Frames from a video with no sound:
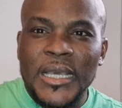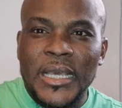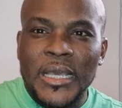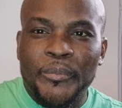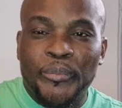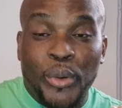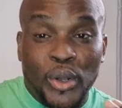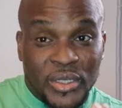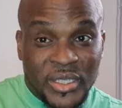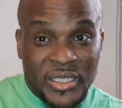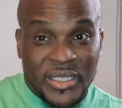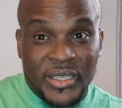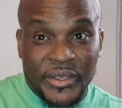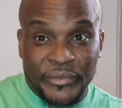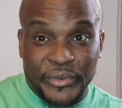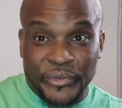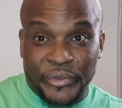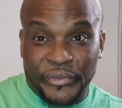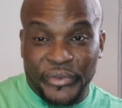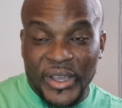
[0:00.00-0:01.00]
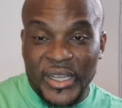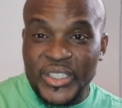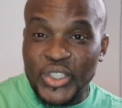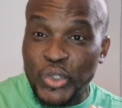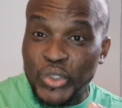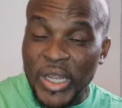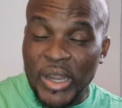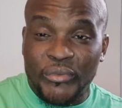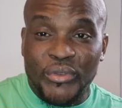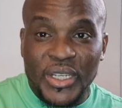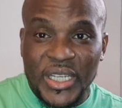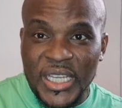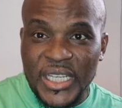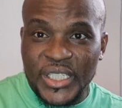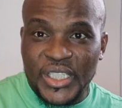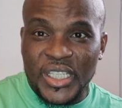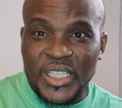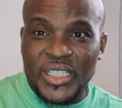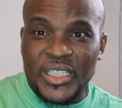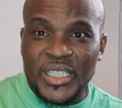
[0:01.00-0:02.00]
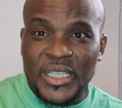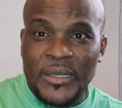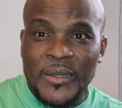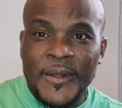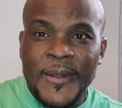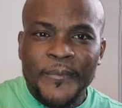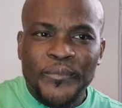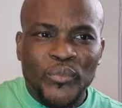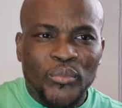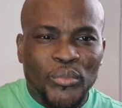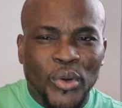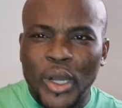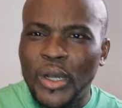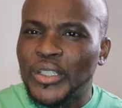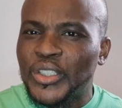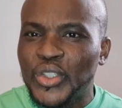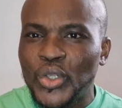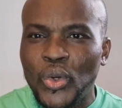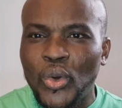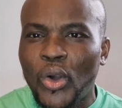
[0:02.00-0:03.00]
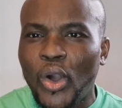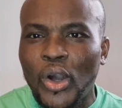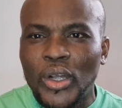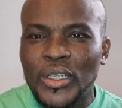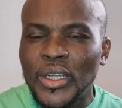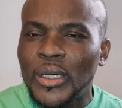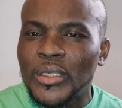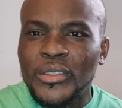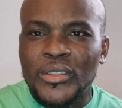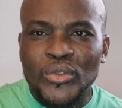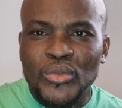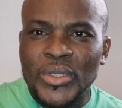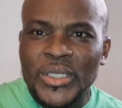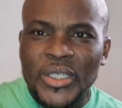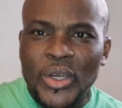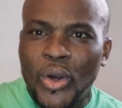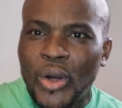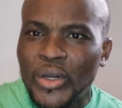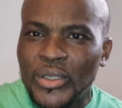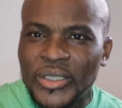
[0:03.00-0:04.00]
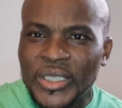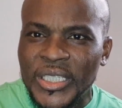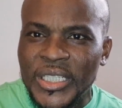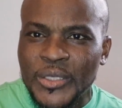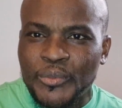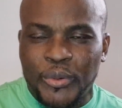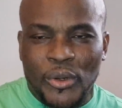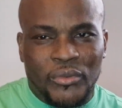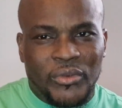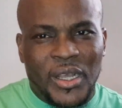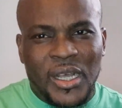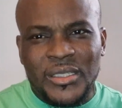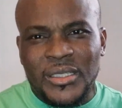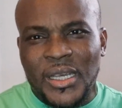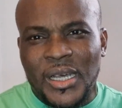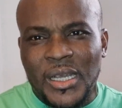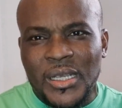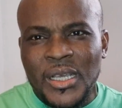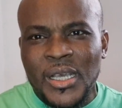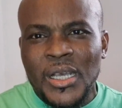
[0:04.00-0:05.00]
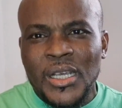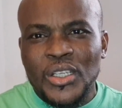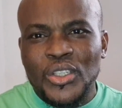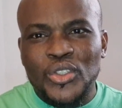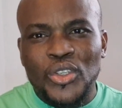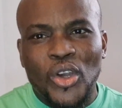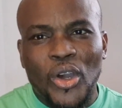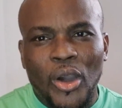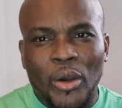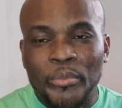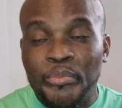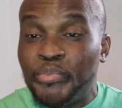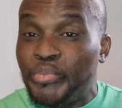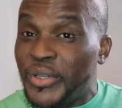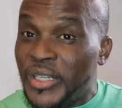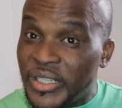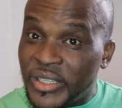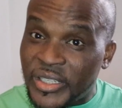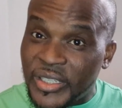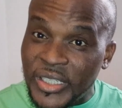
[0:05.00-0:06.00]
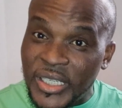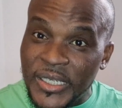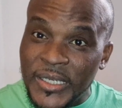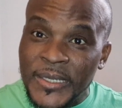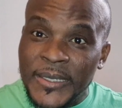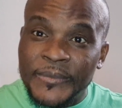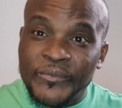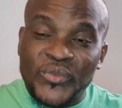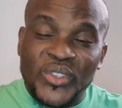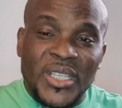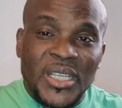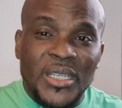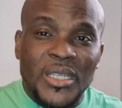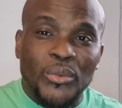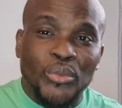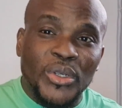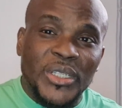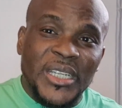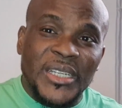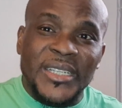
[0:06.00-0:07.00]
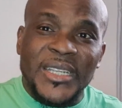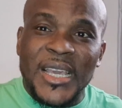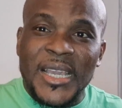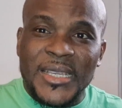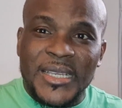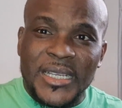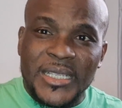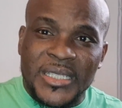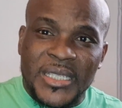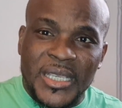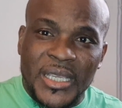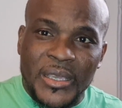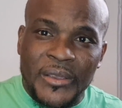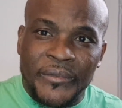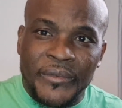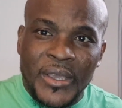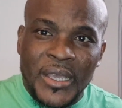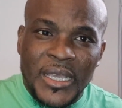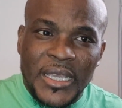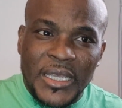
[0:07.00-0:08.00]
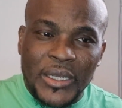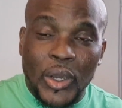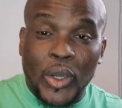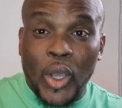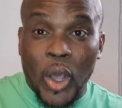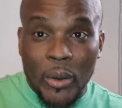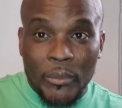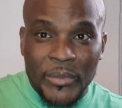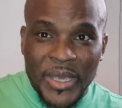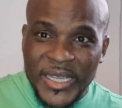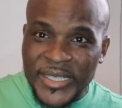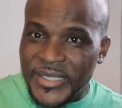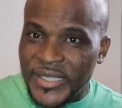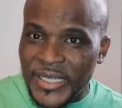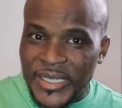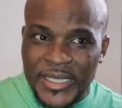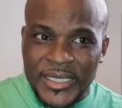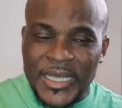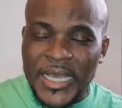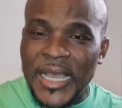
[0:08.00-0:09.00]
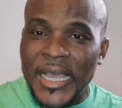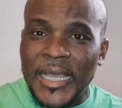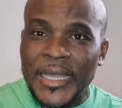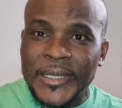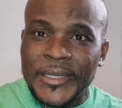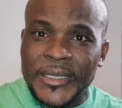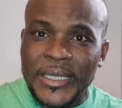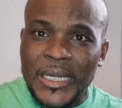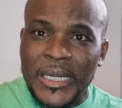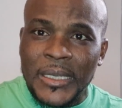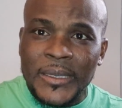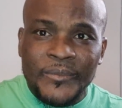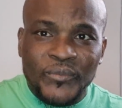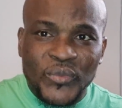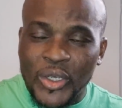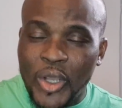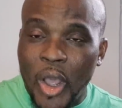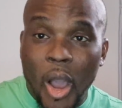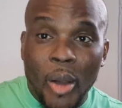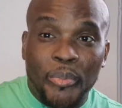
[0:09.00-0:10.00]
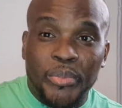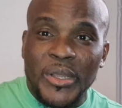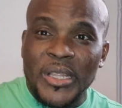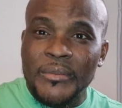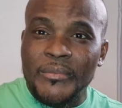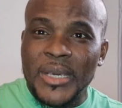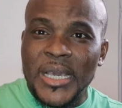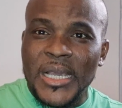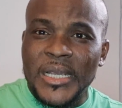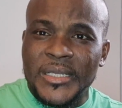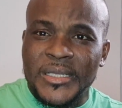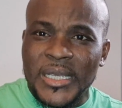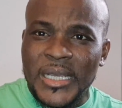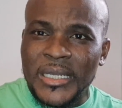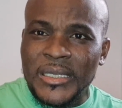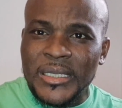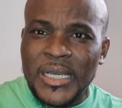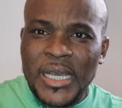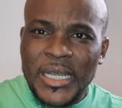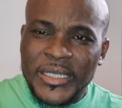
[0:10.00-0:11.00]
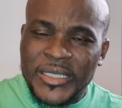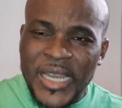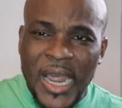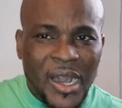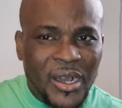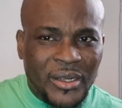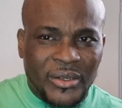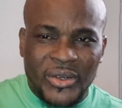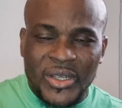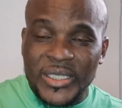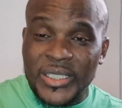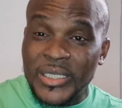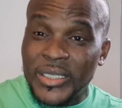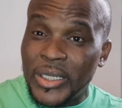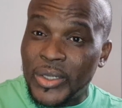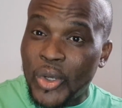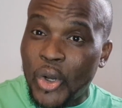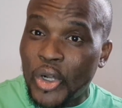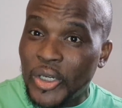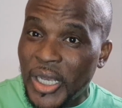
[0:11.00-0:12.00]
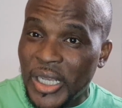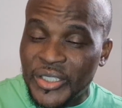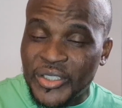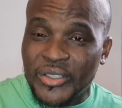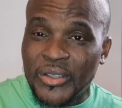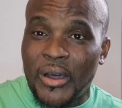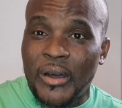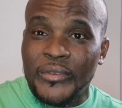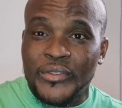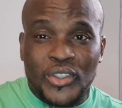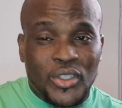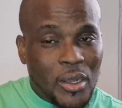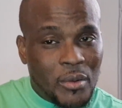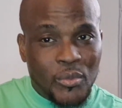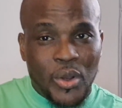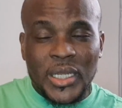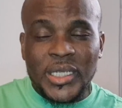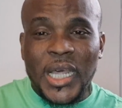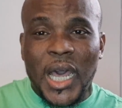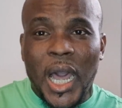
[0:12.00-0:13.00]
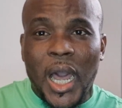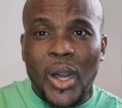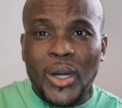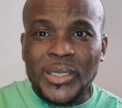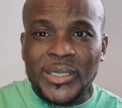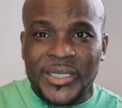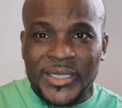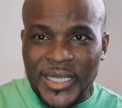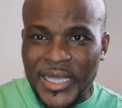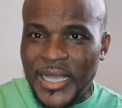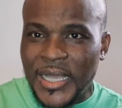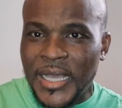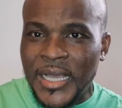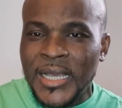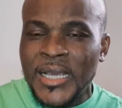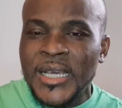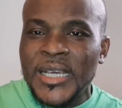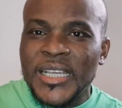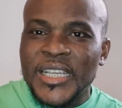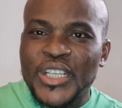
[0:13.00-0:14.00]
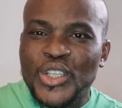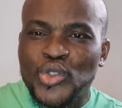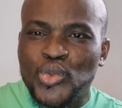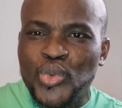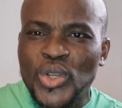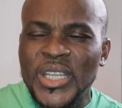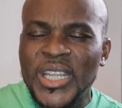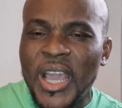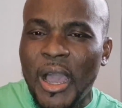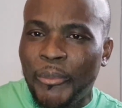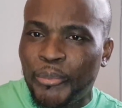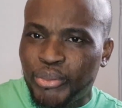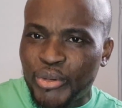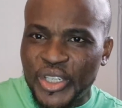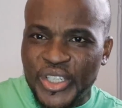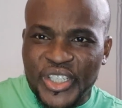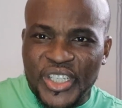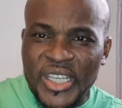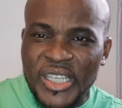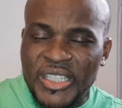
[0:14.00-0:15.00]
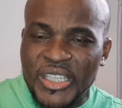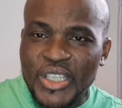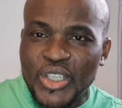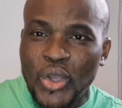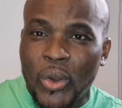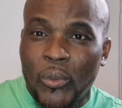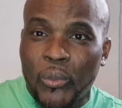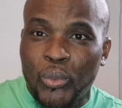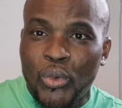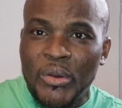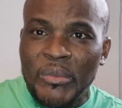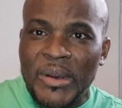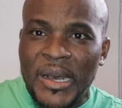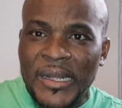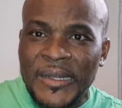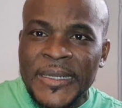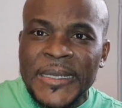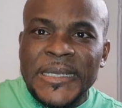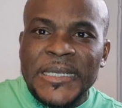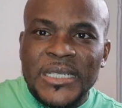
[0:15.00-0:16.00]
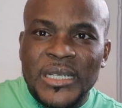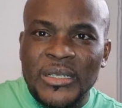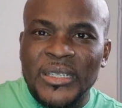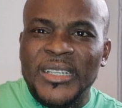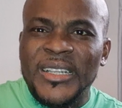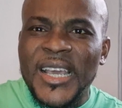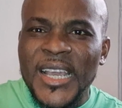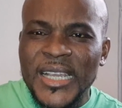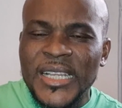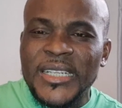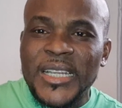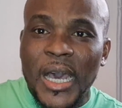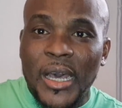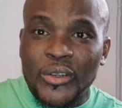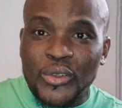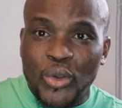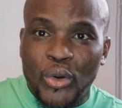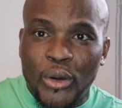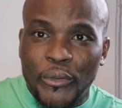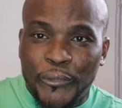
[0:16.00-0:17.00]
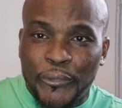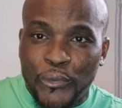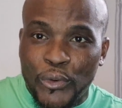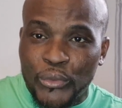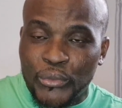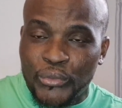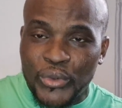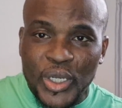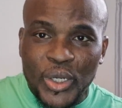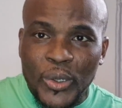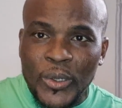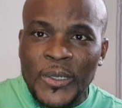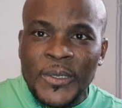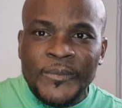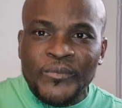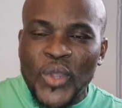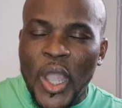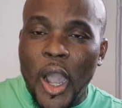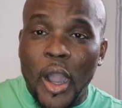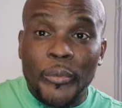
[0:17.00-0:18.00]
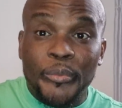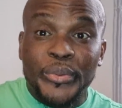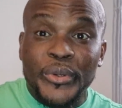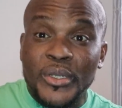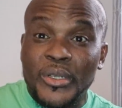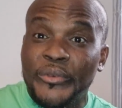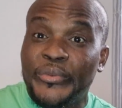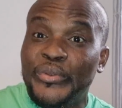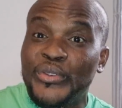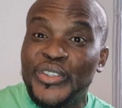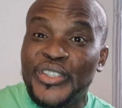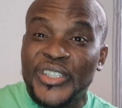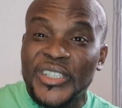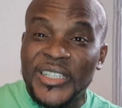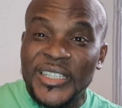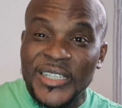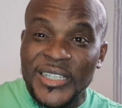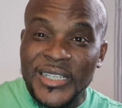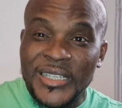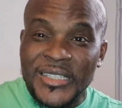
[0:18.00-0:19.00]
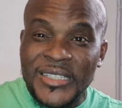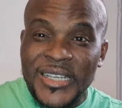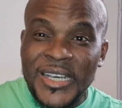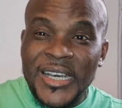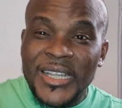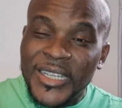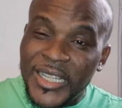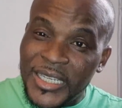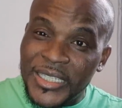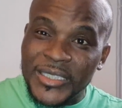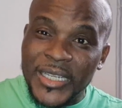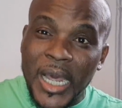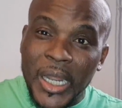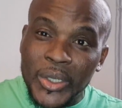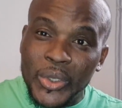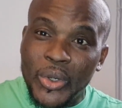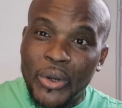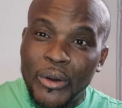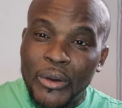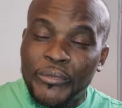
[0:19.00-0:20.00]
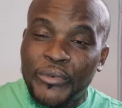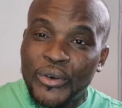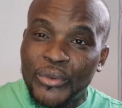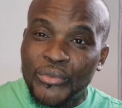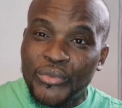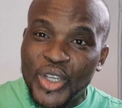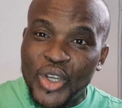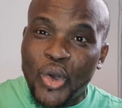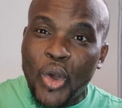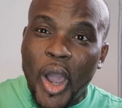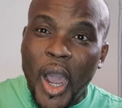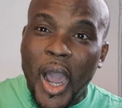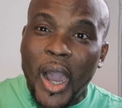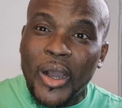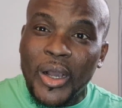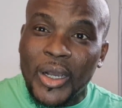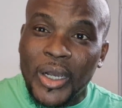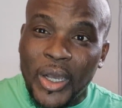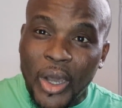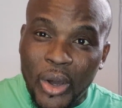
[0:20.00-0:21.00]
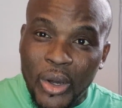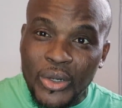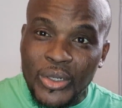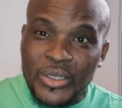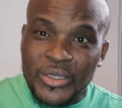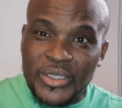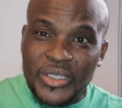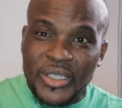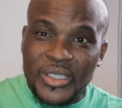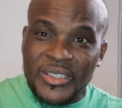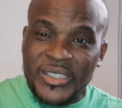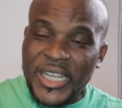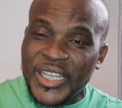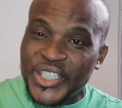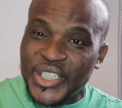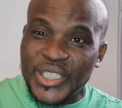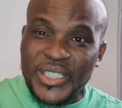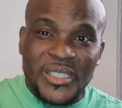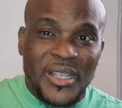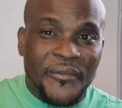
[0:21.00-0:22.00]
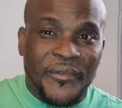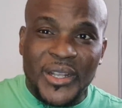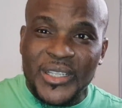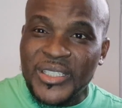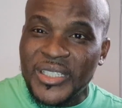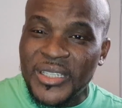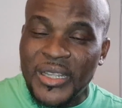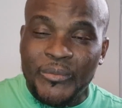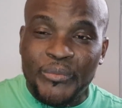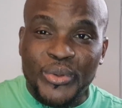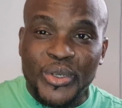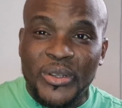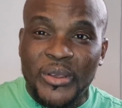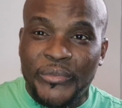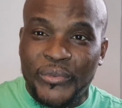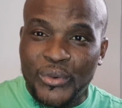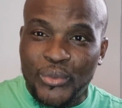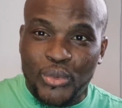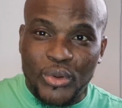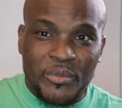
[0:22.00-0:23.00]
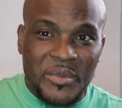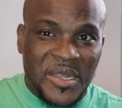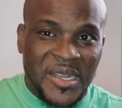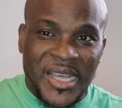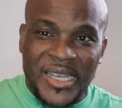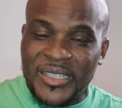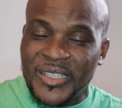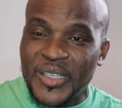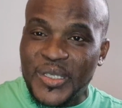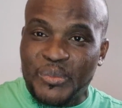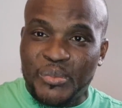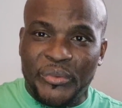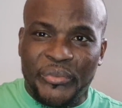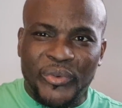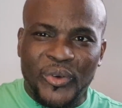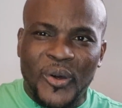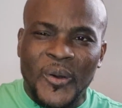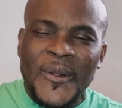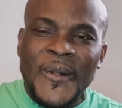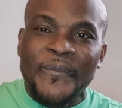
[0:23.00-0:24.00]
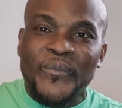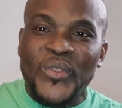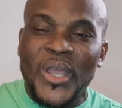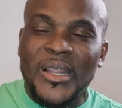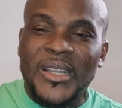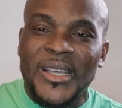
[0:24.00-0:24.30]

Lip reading: a positive effect on that relationship. But you are not doing all this, but rather you're busy dealing with the negative, commenting and compliment and downgrading and all that stuff. Someone out there is really appreciating your woman, letting her know for real how beautiful she is, letting her know for real how gorgeous, that she's never seen a beautiful woman like this before.